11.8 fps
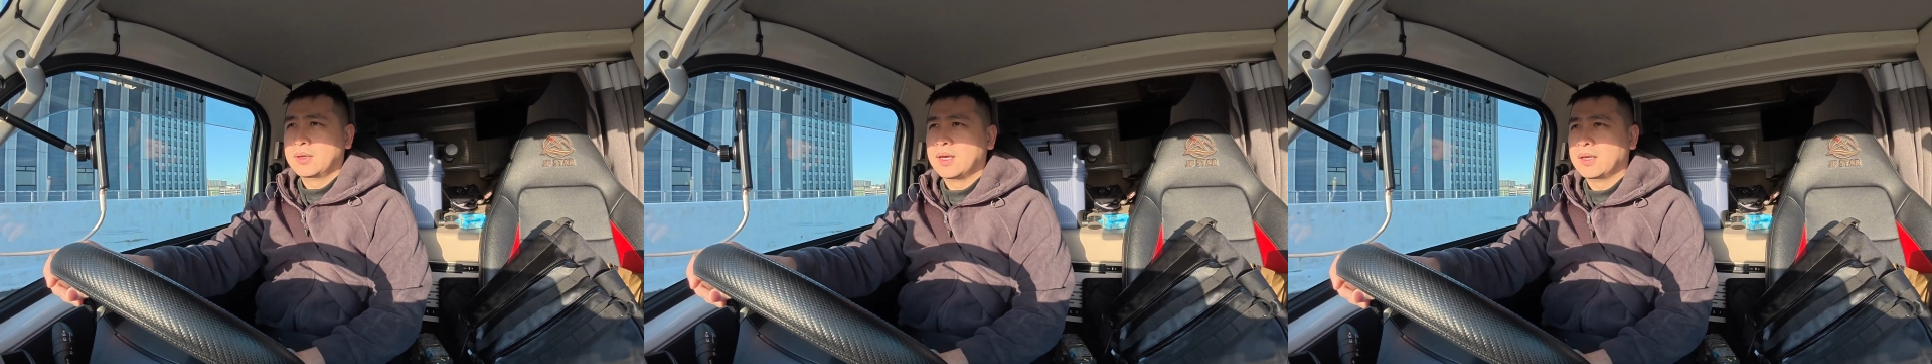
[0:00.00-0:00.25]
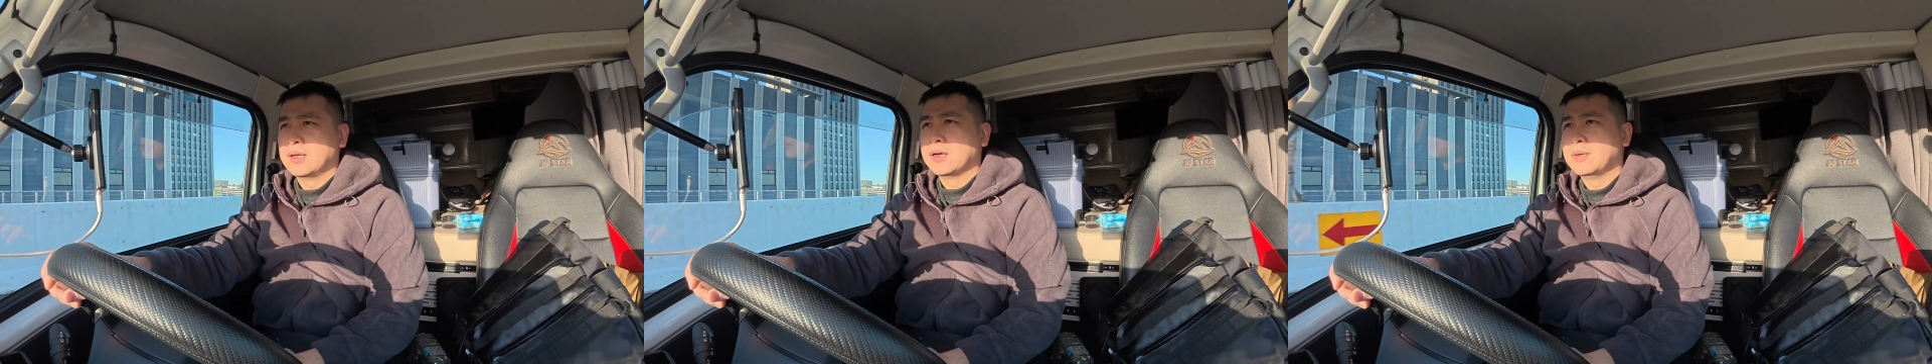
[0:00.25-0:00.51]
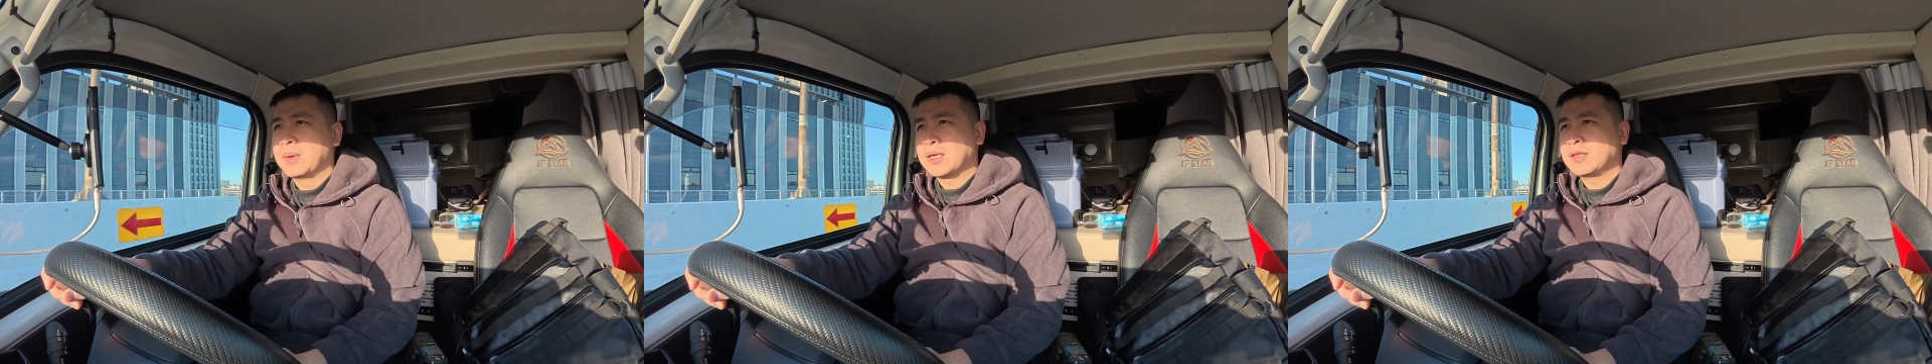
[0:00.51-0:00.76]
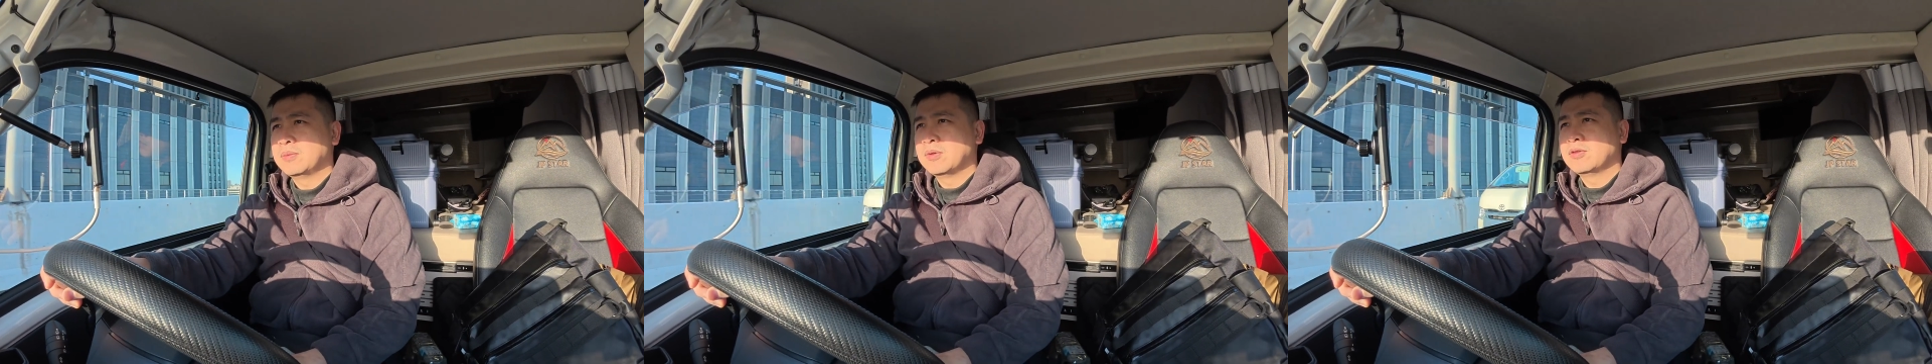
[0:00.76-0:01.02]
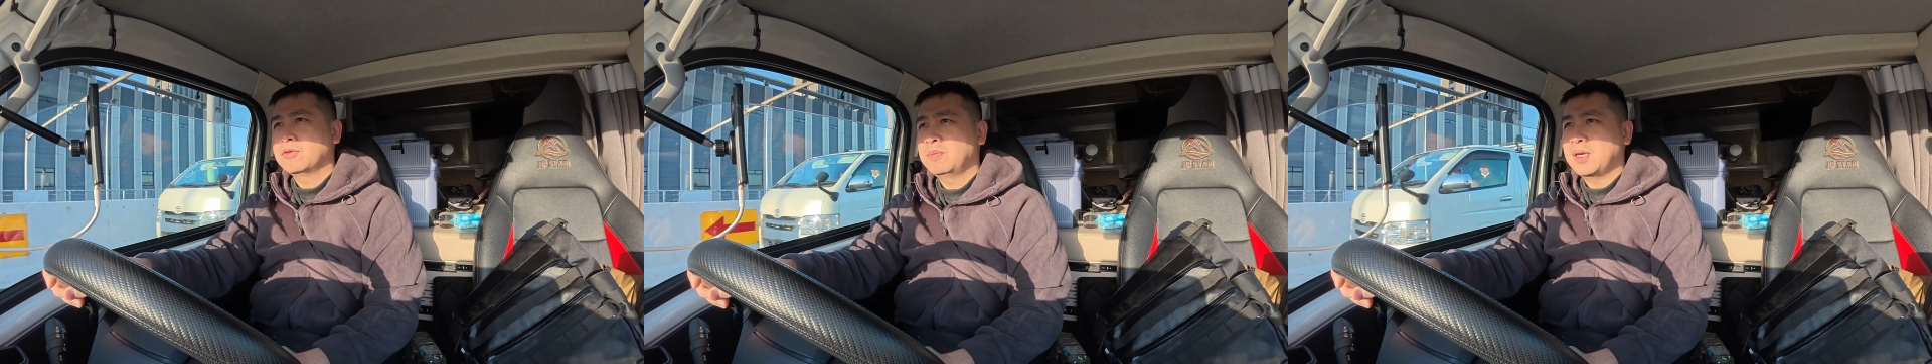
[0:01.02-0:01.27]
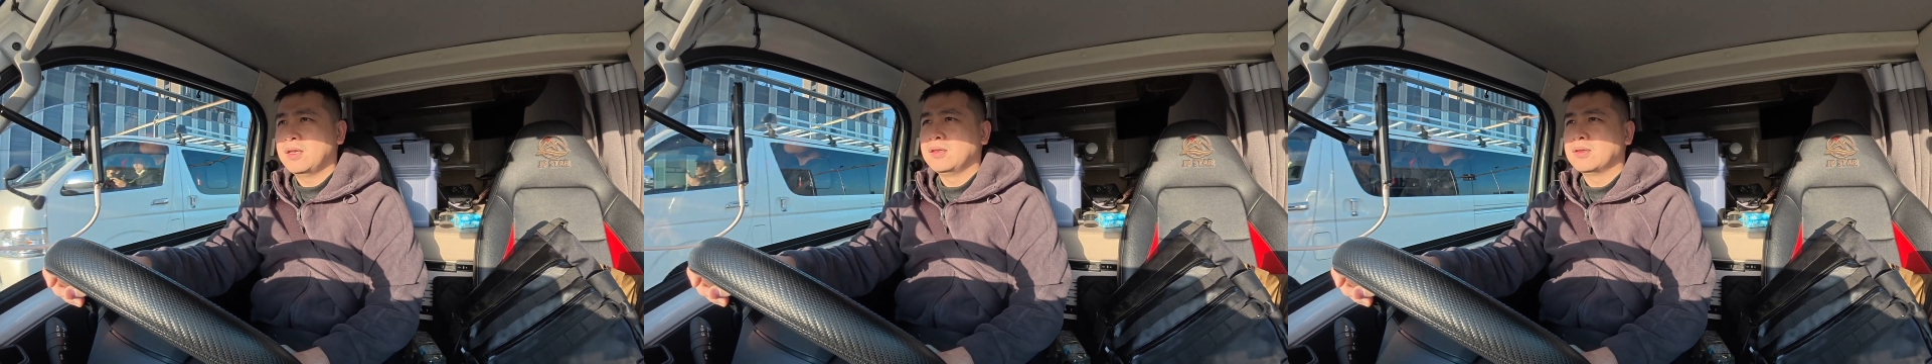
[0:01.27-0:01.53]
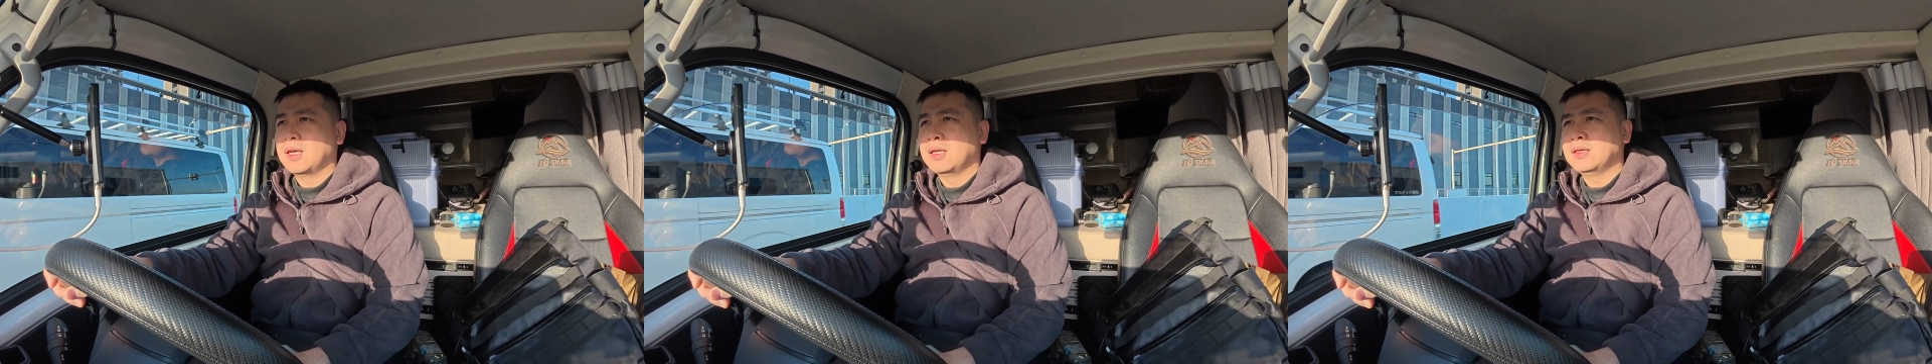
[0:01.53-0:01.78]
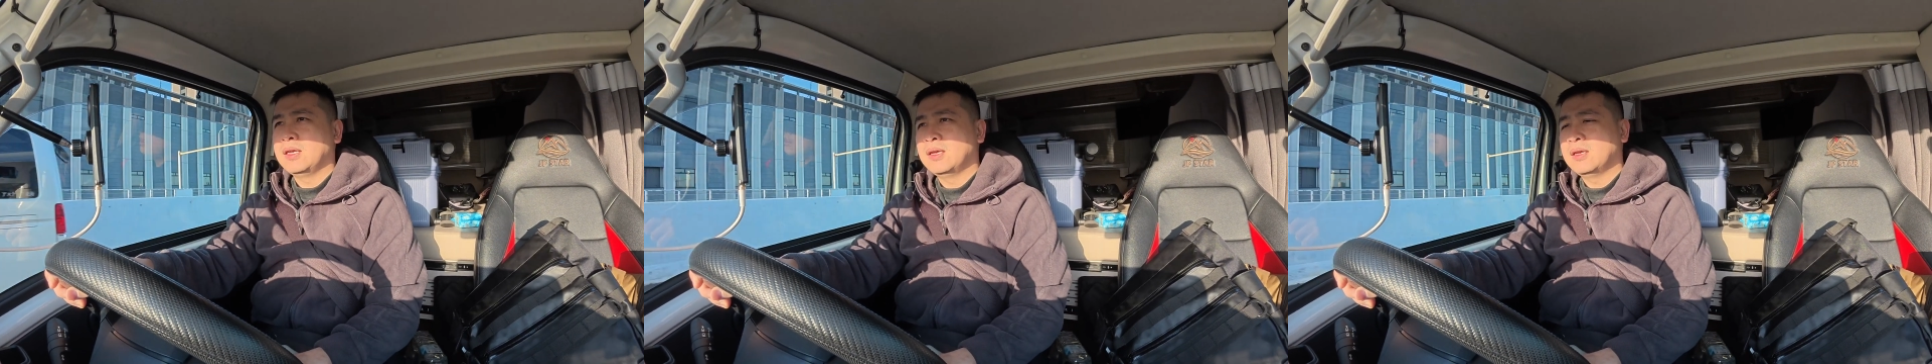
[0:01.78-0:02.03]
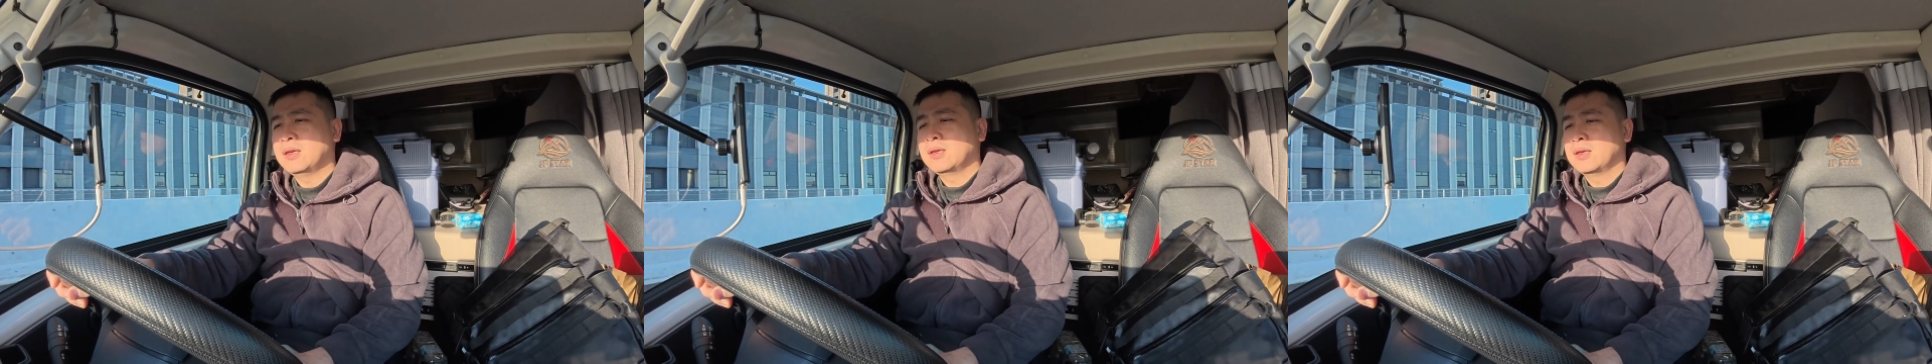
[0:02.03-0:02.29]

that the maximum speed is 80.